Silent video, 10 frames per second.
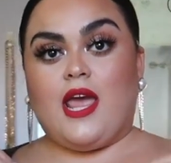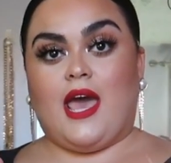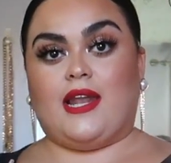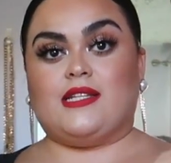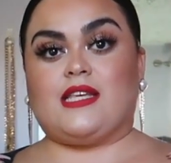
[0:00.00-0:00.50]

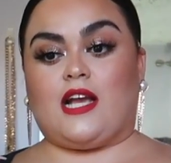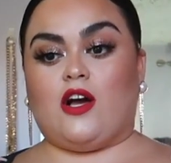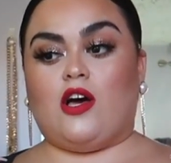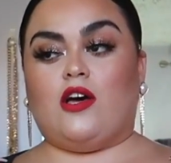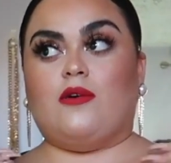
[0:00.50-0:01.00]
and it's like
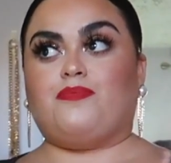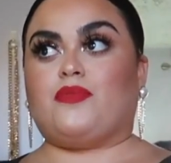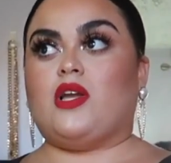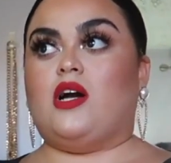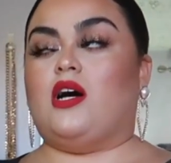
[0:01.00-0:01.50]
a
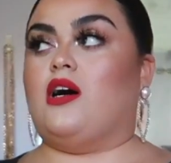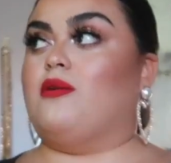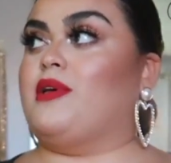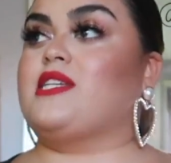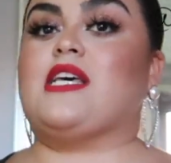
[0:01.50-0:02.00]

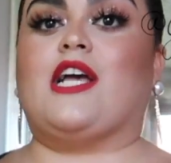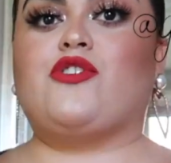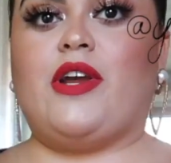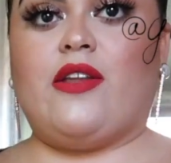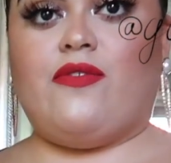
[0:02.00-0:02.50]

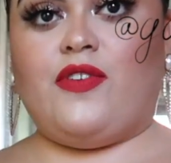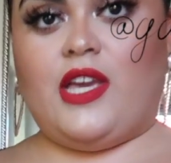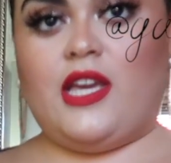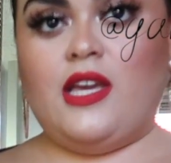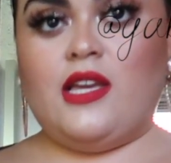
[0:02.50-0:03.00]
exaggerated
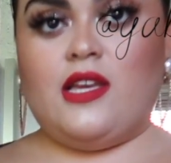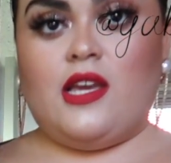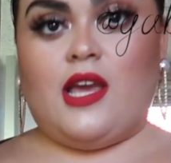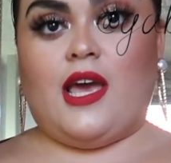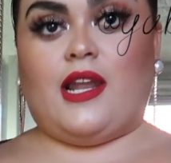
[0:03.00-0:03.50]
V,
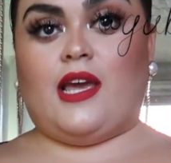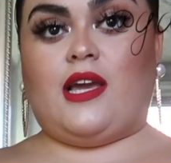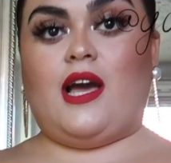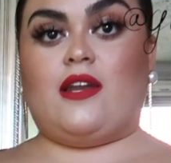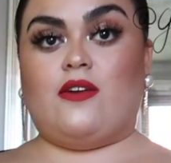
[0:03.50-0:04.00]
and
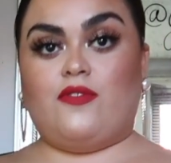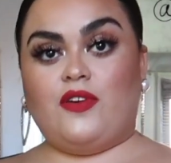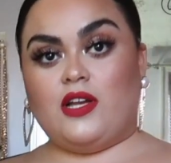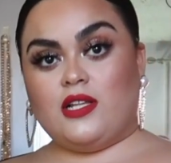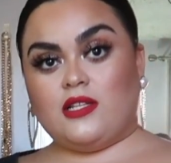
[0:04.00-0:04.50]
kind of
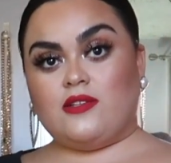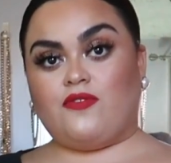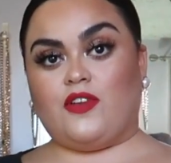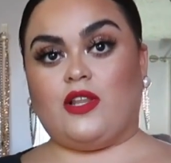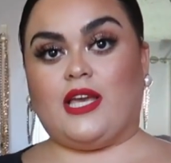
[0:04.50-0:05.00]

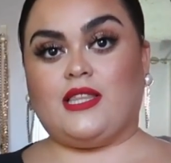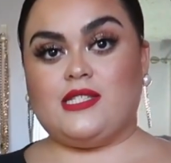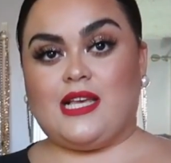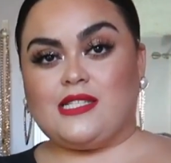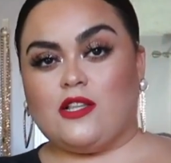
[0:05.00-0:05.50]
feel like
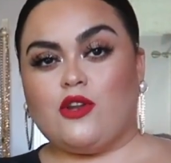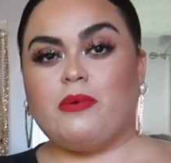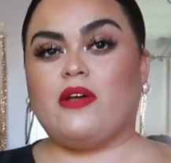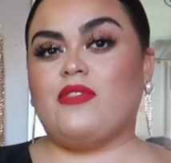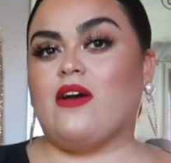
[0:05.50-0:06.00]
this has a little
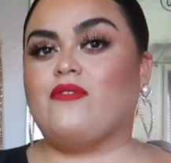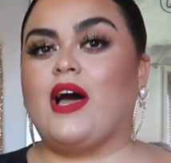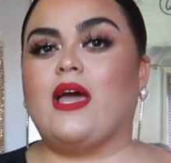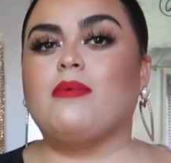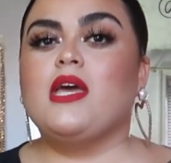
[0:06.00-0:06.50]
bit of that
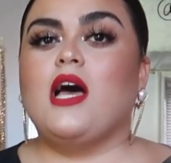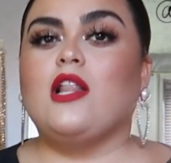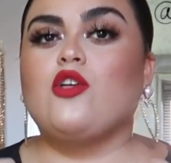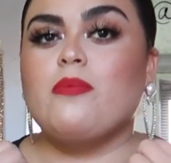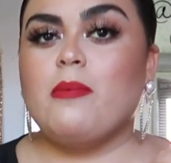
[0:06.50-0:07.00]
vibe,
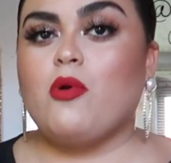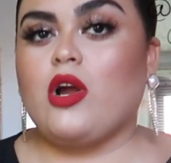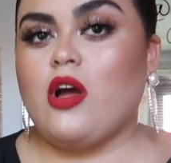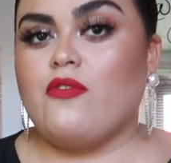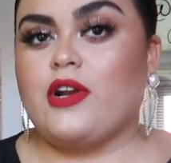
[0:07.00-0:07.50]
a little bit more
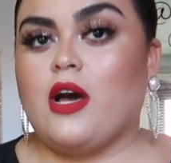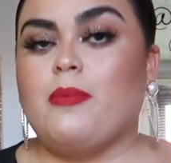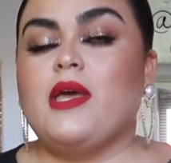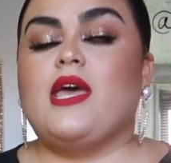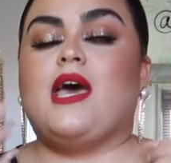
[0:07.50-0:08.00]
covered
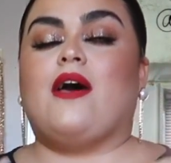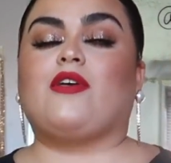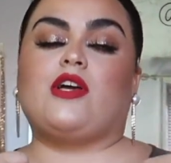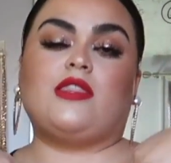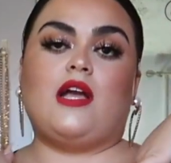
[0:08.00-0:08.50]
up. And
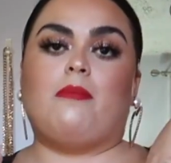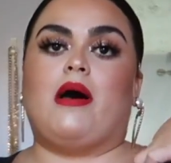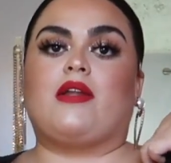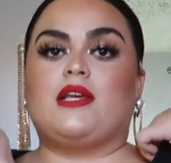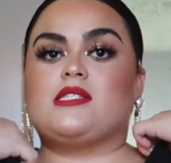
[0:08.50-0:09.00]
the good thing
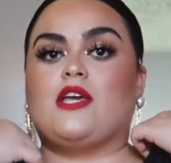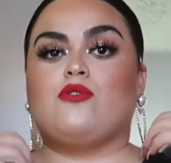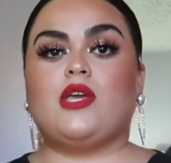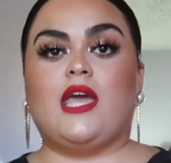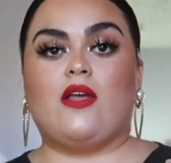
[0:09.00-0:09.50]
about it is that
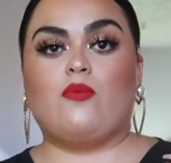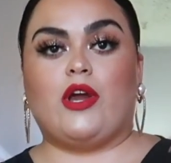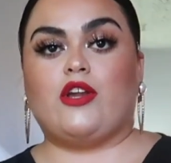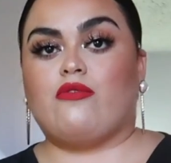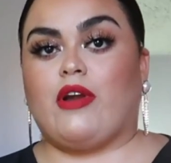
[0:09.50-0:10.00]
you can
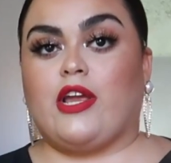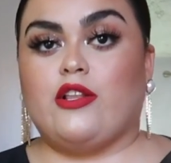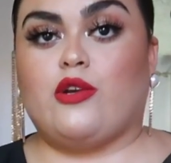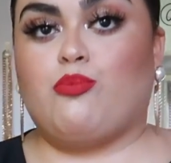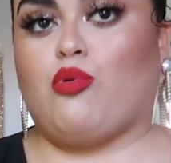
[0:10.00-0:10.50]
wear your
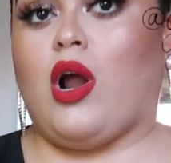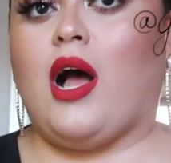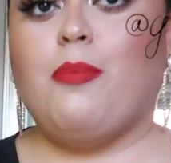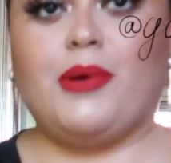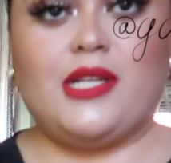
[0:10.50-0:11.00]
regular
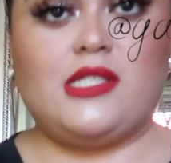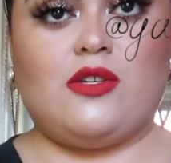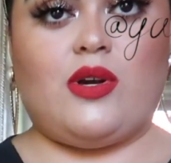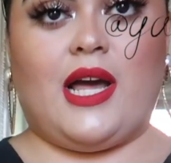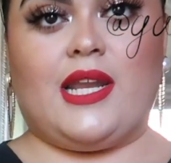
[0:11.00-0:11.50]
bra, but it
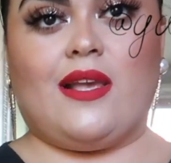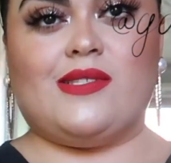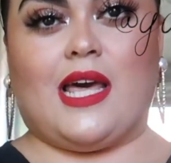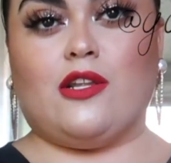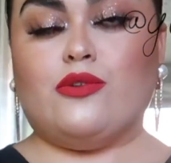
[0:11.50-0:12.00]
still kind of
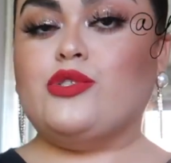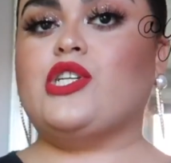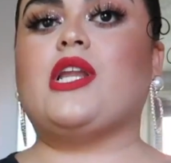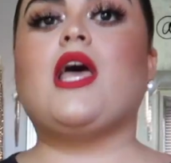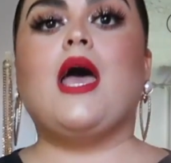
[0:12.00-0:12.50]
gives that
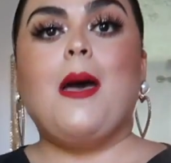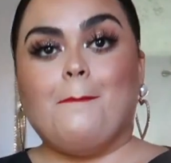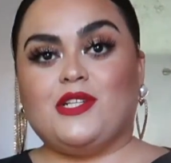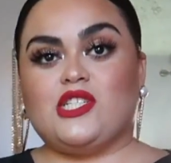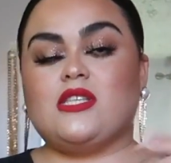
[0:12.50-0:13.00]
illusion.
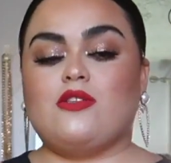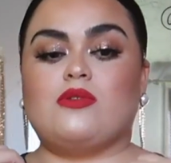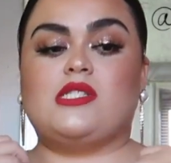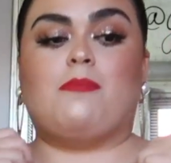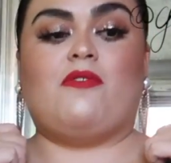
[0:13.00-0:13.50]
But just a
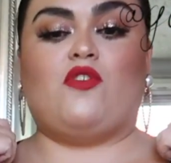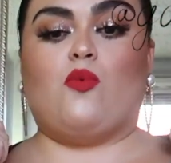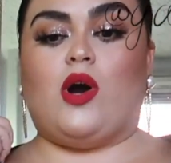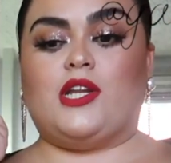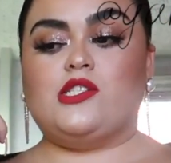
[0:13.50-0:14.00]
little tip, if you
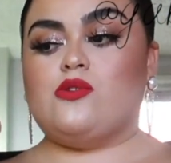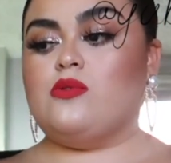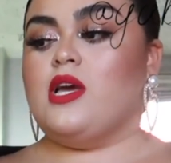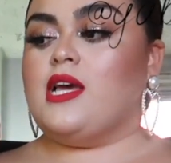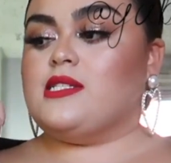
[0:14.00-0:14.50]
wanted
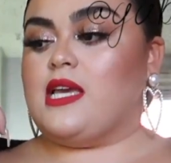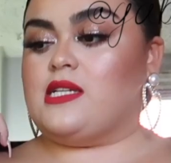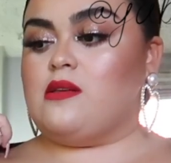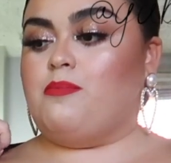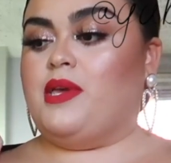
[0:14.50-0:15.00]
to,
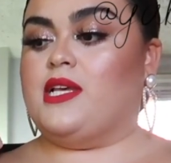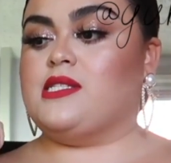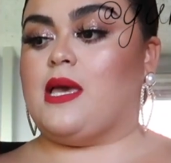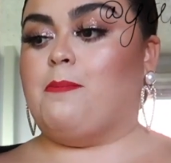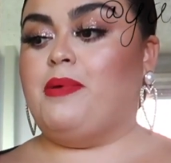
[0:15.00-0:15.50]
take some
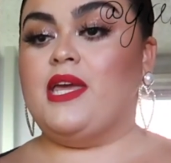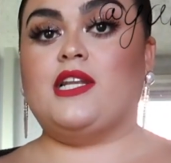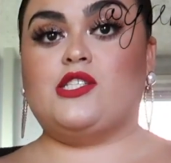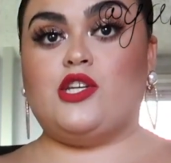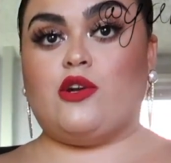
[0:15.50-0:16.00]
pins and pin
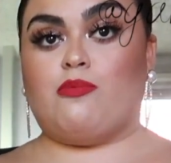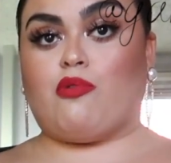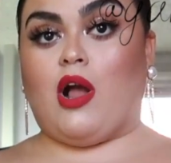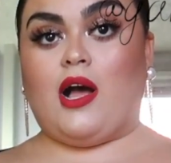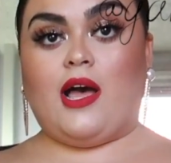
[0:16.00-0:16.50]
it to your
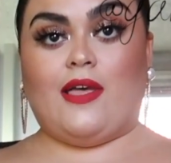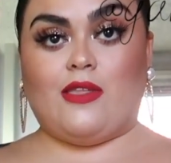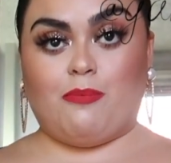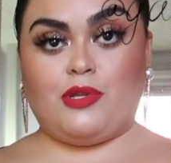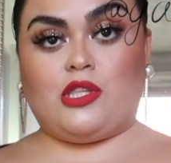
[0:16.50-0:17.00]
bra and
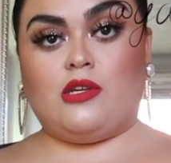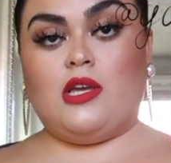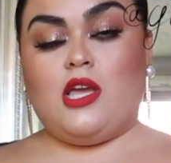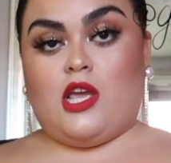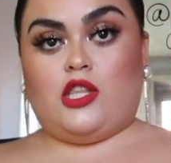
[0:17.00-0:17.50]
then put the
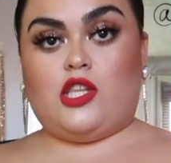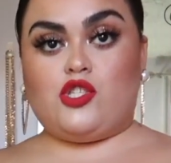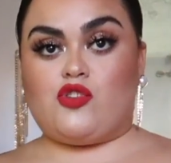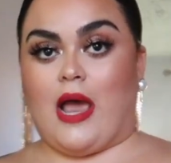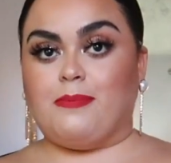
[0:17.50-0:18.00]

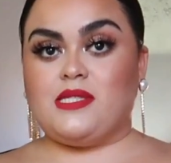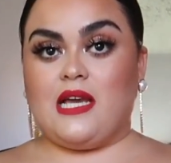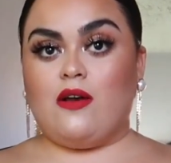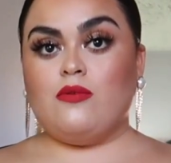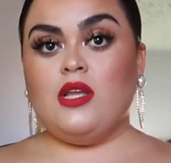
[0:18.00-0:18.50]
straps
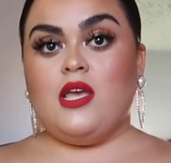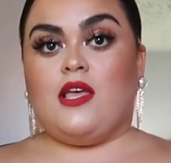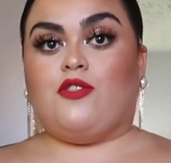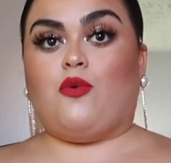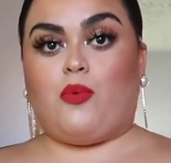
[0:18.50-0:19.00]
down.
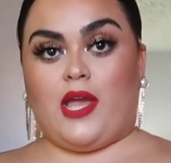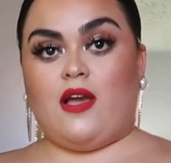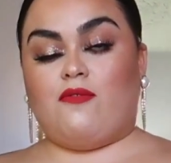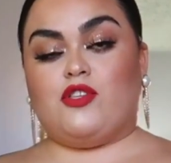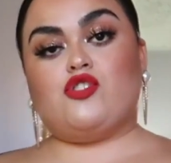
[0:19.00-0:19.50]
The
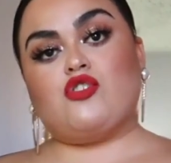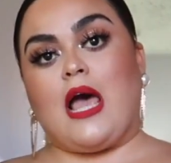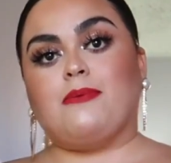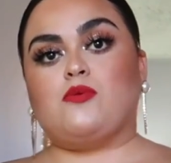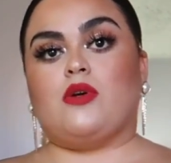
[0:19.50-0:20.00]
weight of the
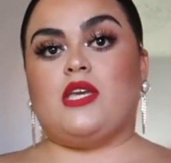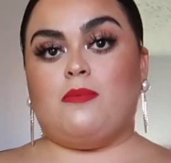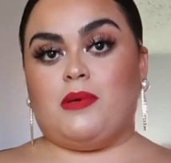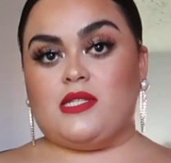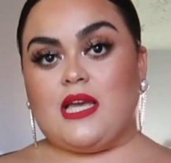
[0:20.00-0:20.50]
straps will
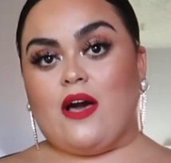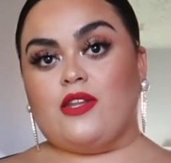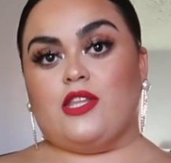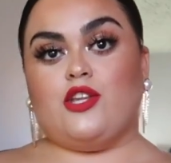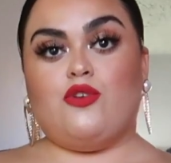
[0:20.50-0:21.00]
keep it
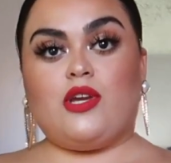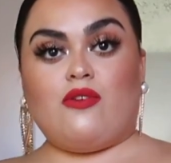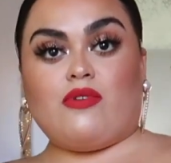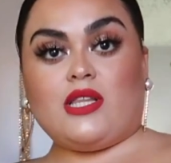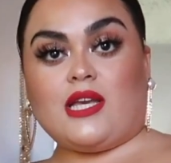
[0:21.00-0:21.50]
down, and then you
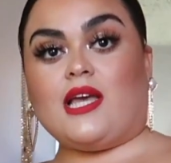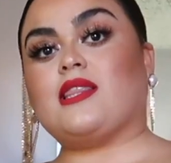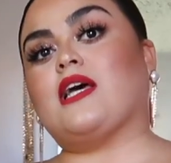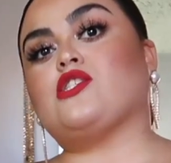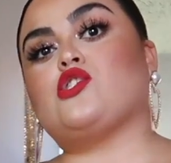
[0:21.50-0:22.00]
can really
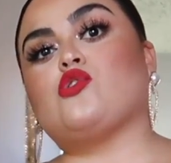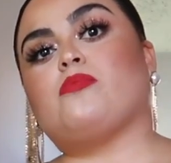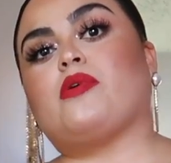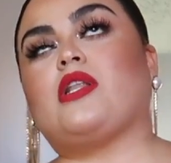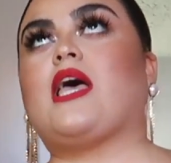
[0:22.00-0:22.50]
get that
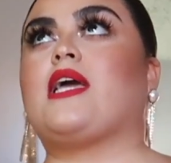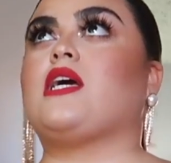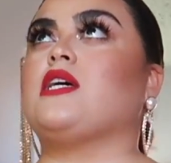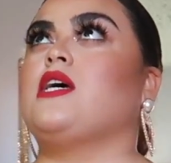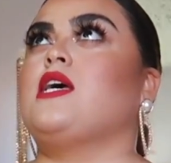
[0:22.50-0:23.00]
super
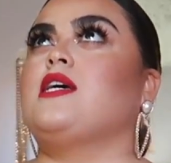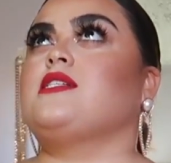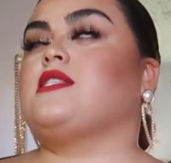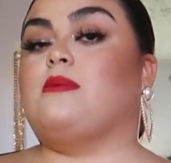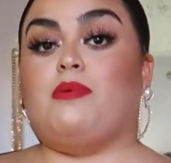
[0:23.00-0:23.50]
like
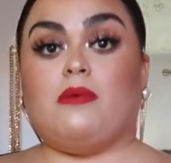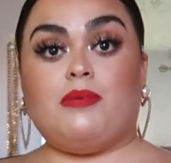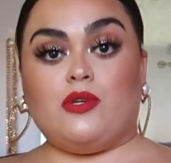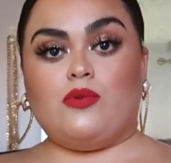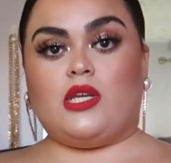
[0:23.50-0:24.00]
Sleeping
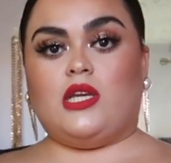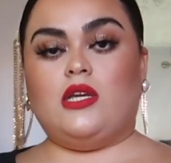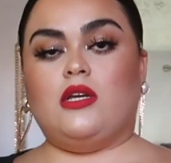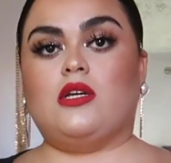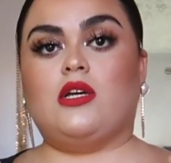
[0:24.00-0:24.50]

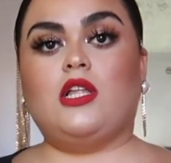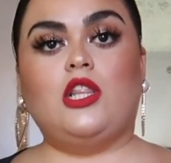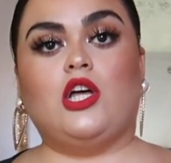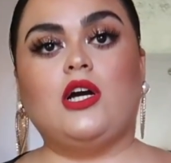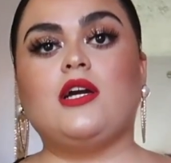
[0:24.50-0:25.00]
Beauty
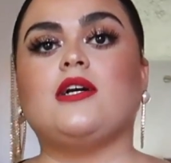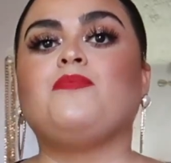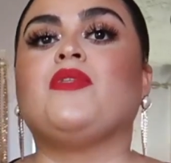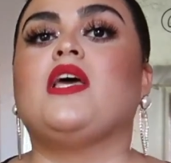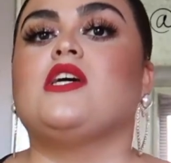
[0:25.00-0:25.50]
look.
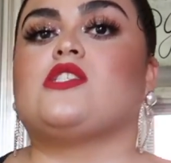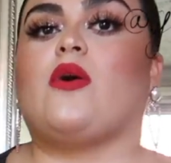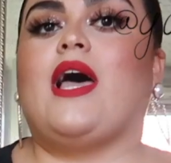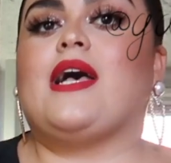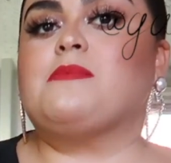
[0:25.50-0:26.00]
So
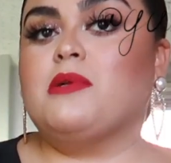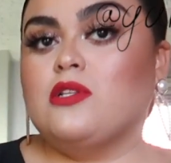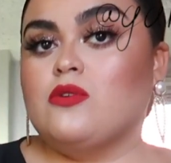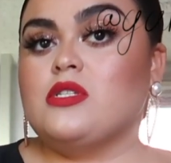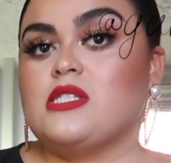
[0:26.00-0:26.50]
it has
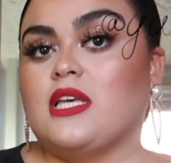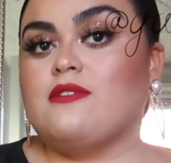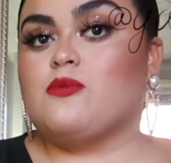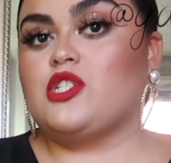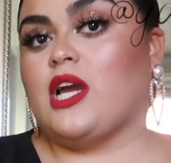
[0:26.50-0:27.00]
balloon
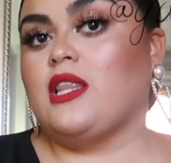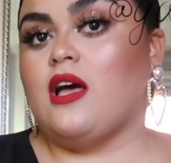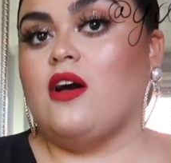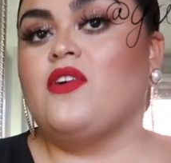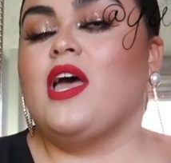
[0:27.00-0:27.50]
sleeves, which I
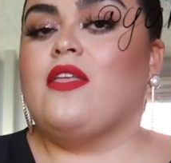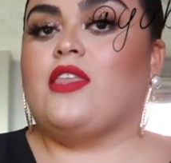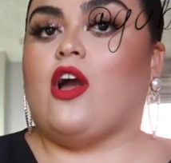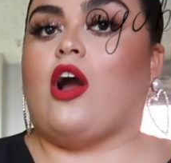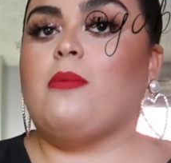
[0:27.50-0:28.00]
love.
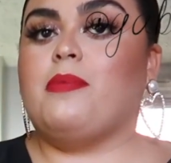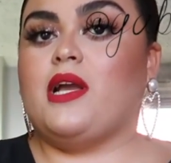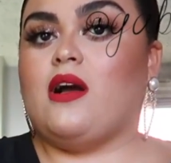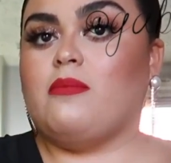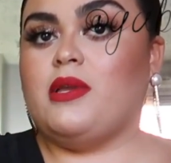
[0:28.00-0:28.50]
They are
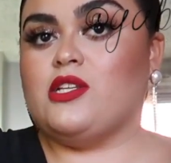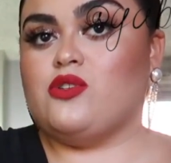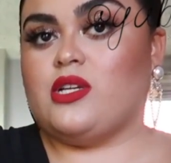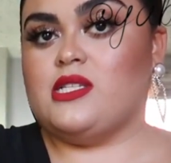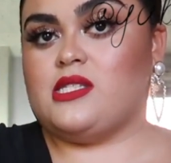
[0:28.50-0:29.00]
big on me, as
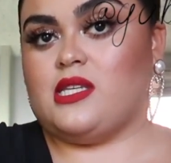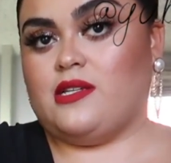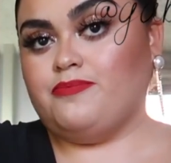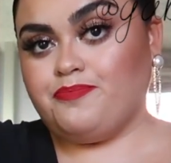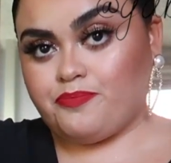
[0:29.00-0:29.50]
you can see.